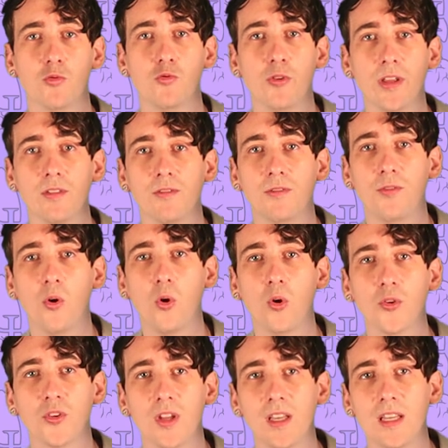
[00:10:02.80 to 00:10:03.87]

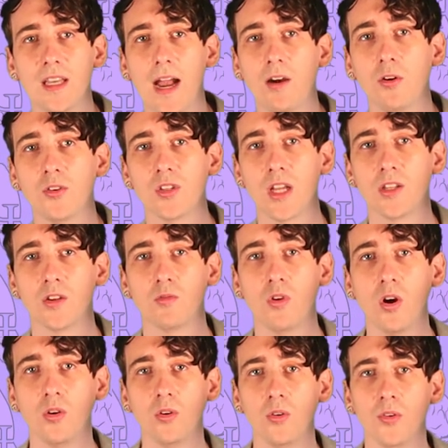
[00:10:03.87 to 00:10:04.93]
reinforce narrow gender
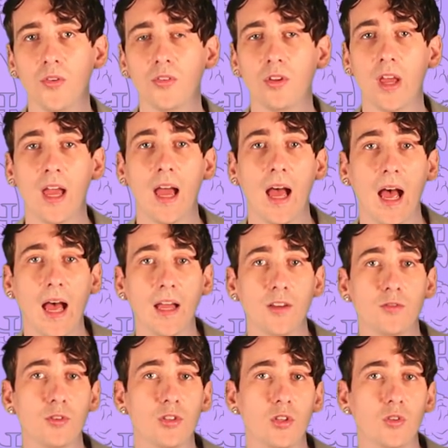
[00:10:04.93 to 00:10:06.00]
roles and
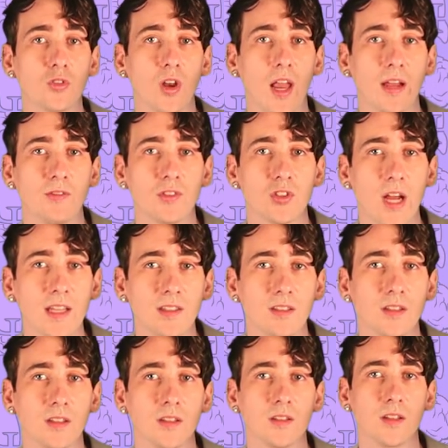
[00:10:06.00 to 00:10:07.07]
reduce life
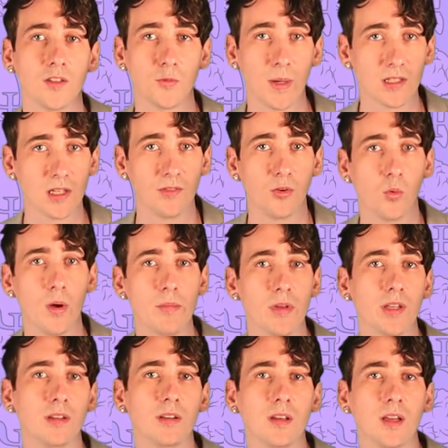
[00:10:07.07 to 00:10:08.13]
chances, especially for women,